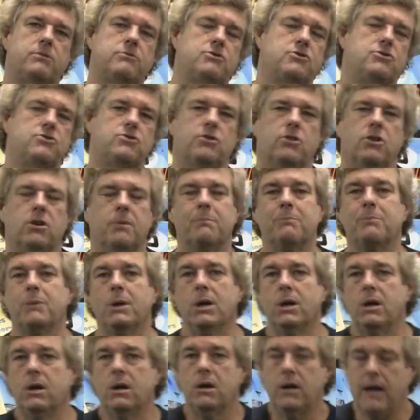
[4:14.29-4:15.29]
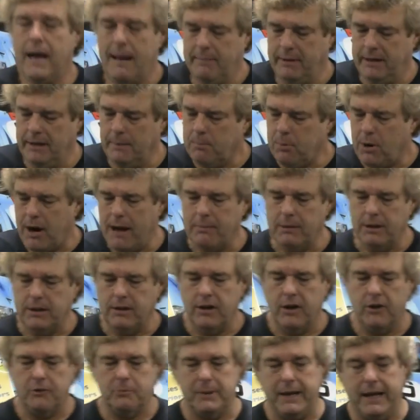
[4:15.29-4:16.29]
Sure. I mean, it probably
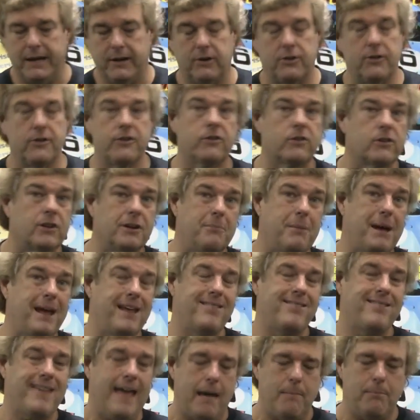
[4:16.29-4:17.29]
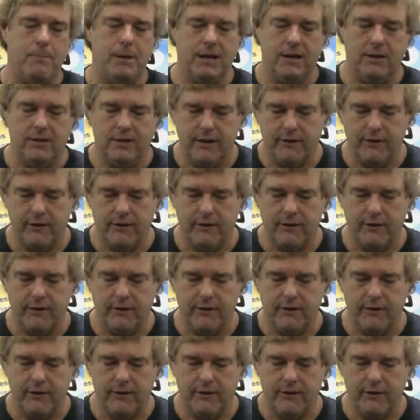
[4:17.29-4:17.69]
does, but I don't know if it's going to make that big a